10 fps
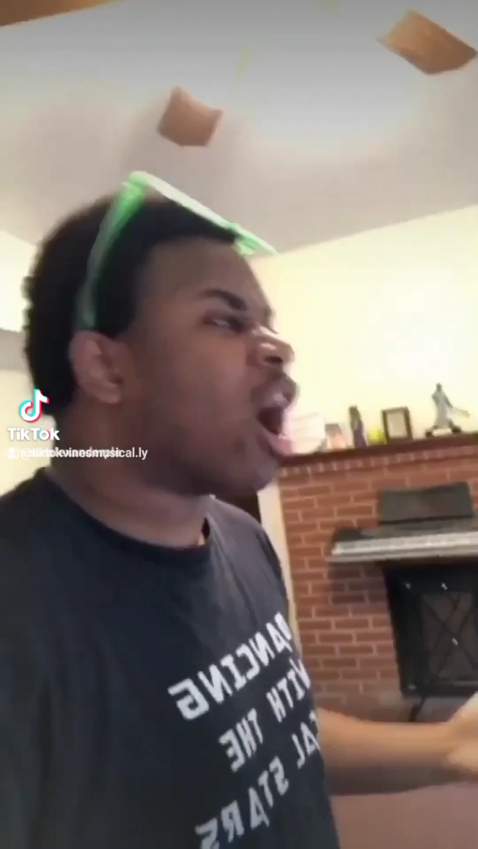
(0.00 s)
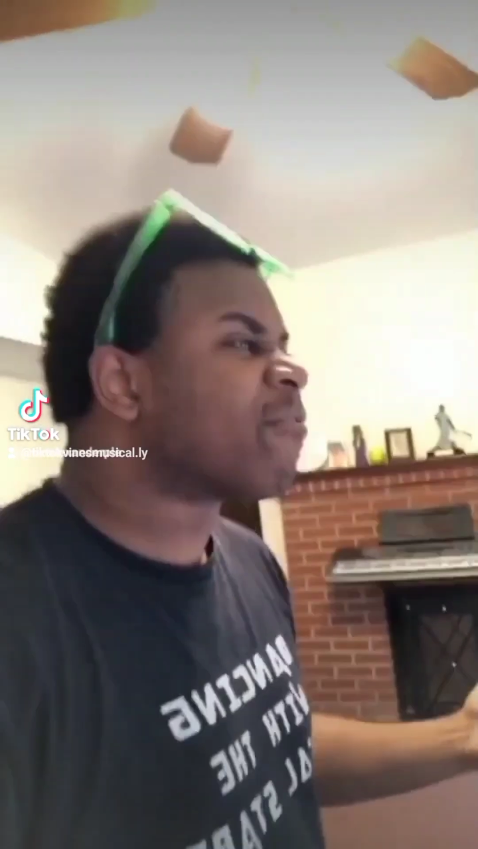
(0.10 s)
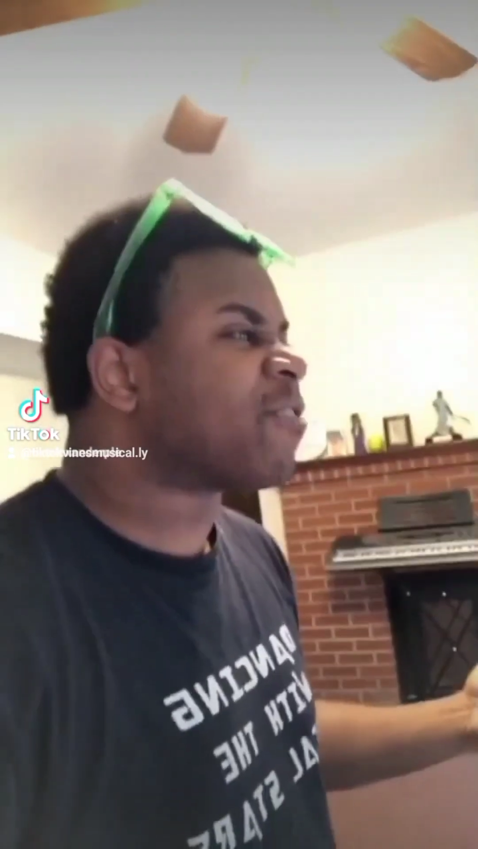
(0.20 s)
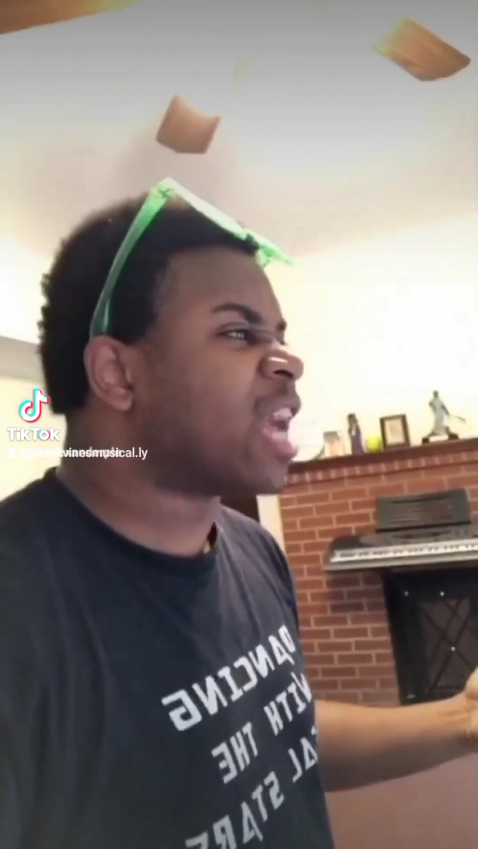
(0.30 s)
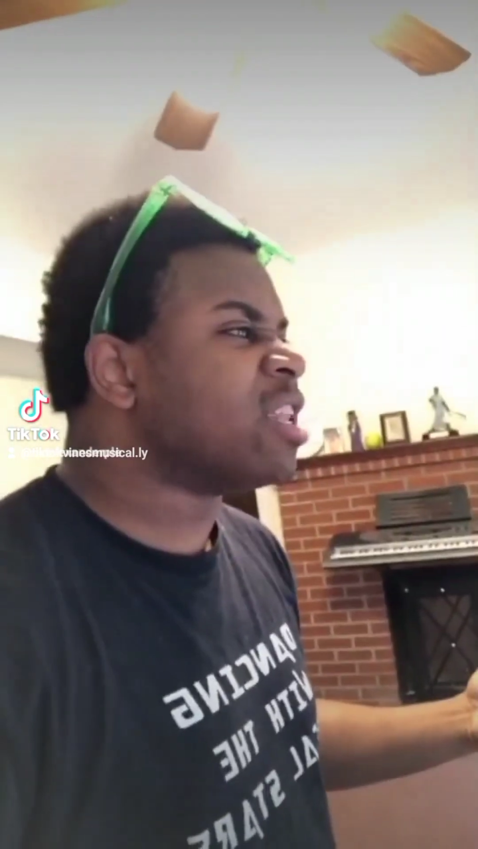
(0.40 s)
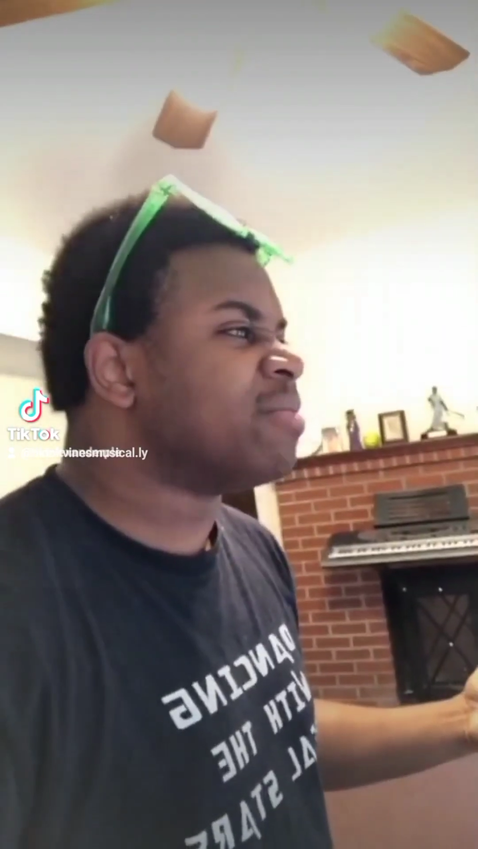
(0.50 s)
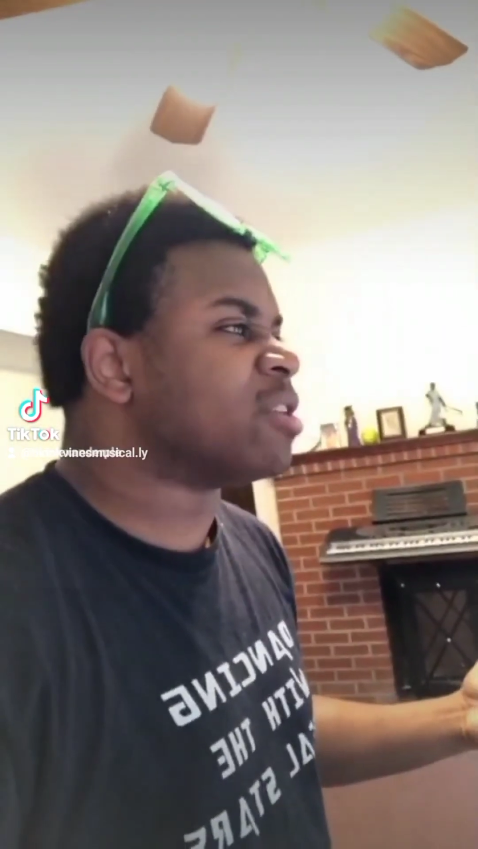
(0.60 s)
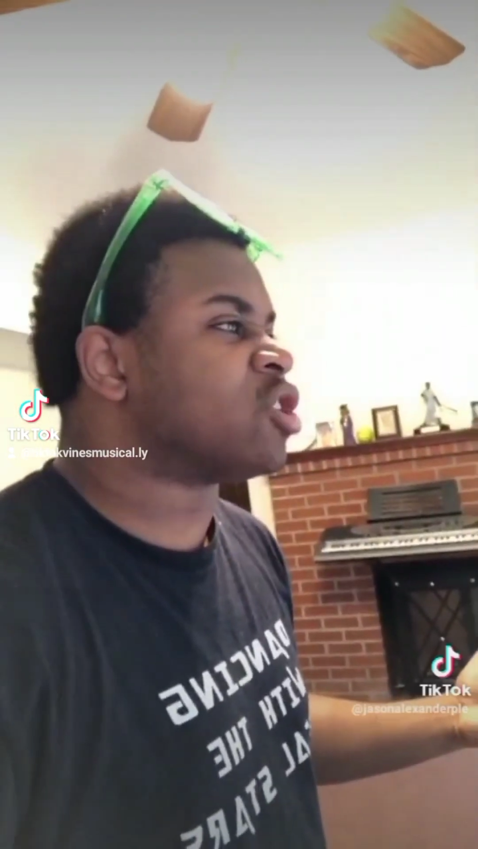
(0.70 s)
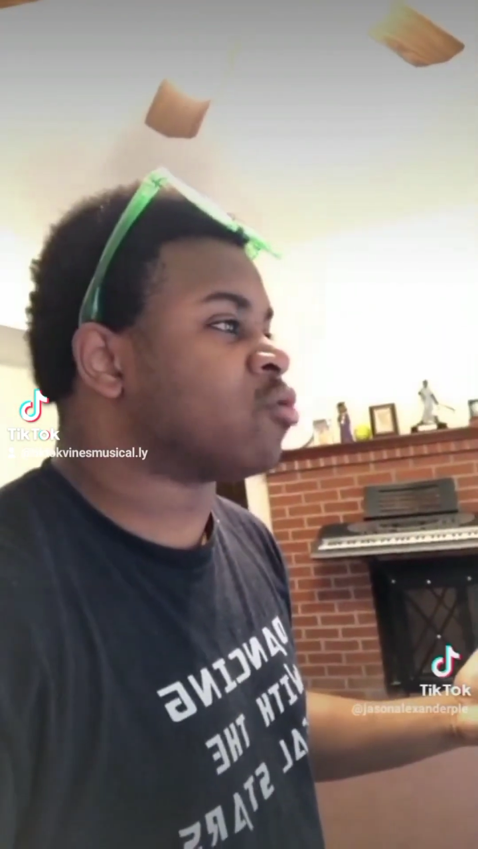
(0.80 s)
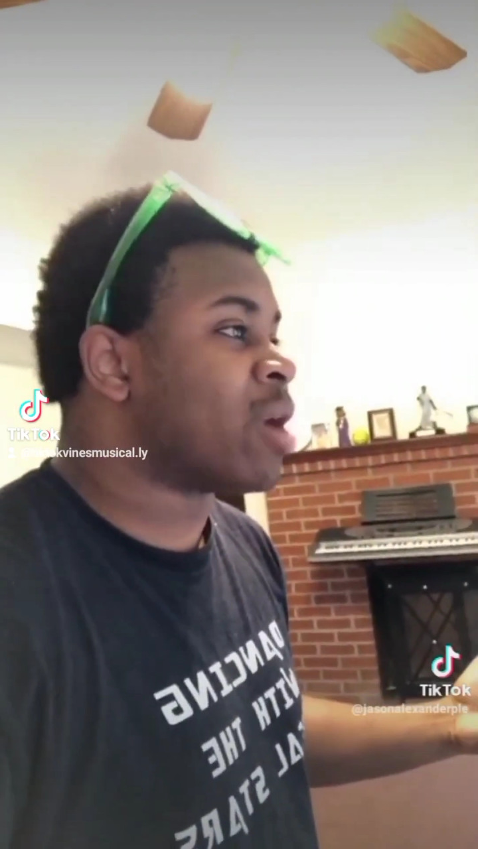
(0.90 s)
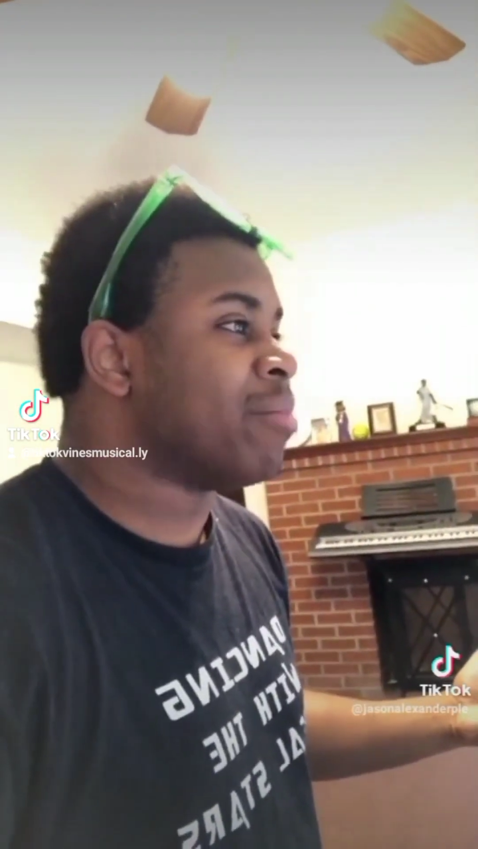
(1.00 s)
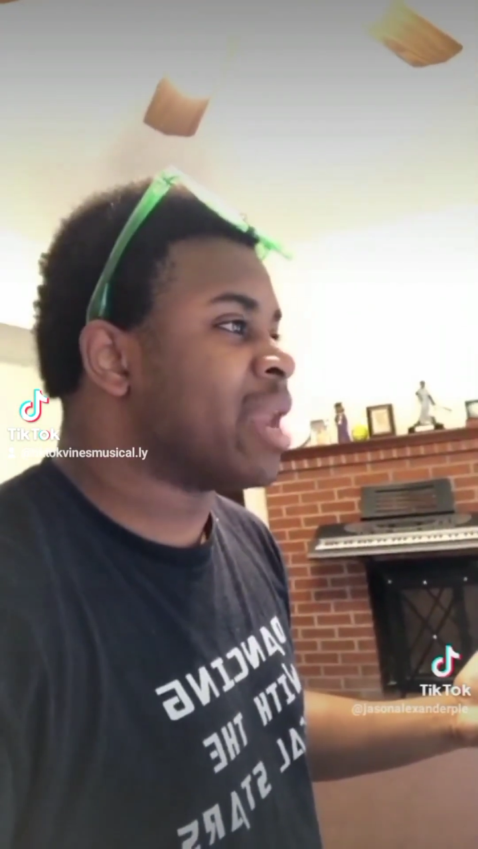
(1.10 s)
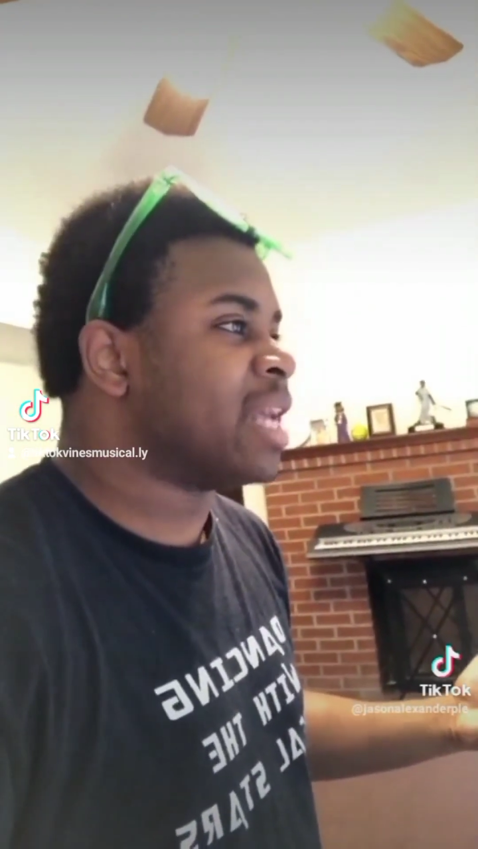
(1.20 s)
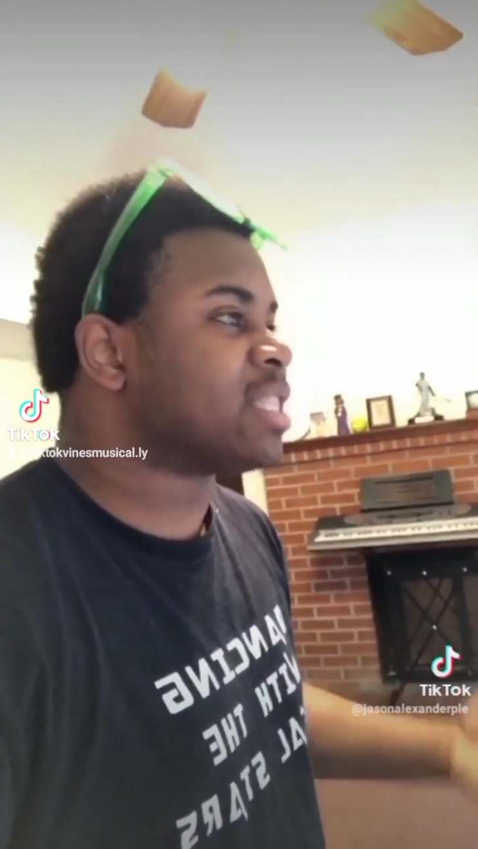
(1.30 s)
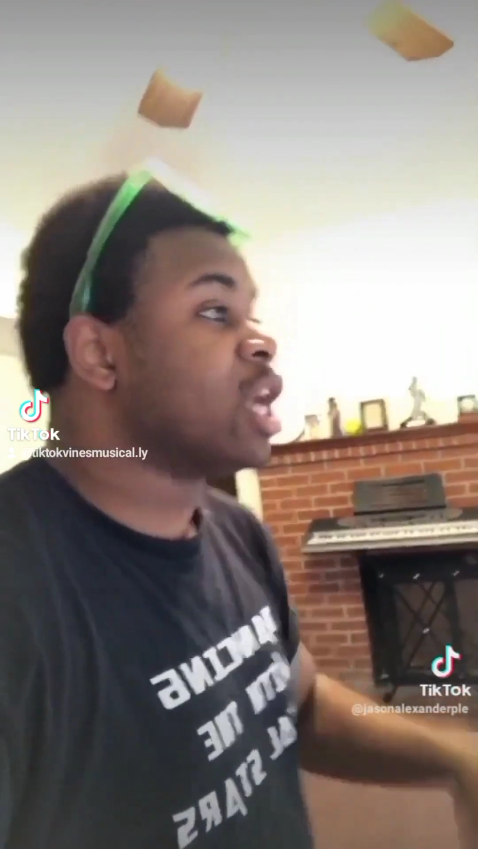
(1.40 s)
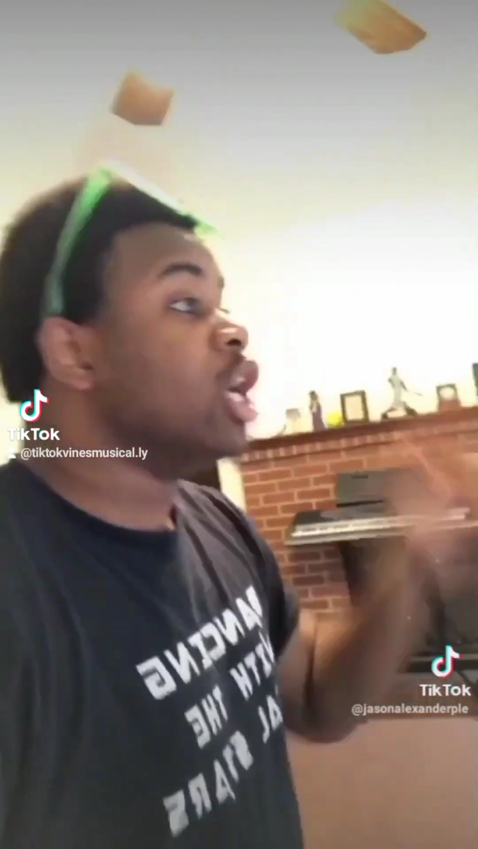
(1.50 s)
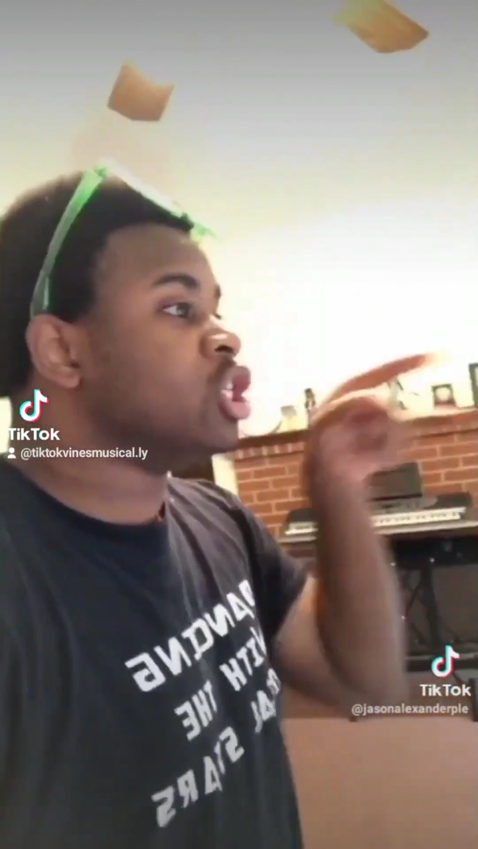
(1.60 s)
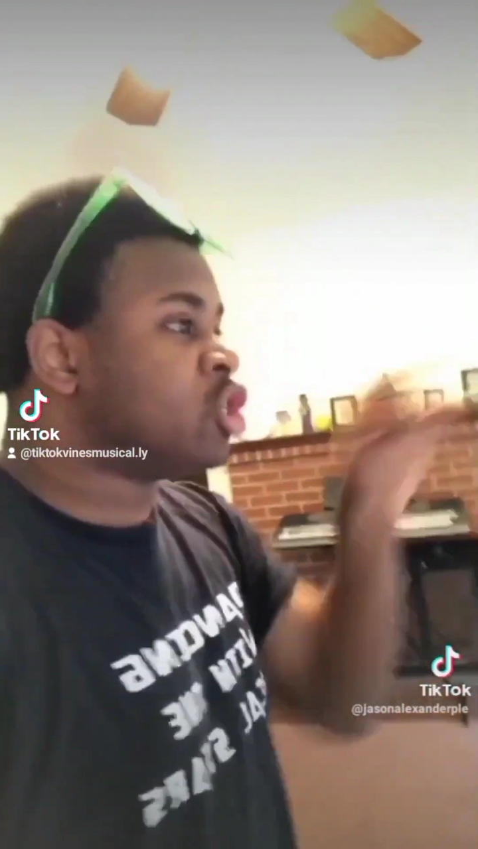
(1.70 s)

Our flight leaves in 20 minutes.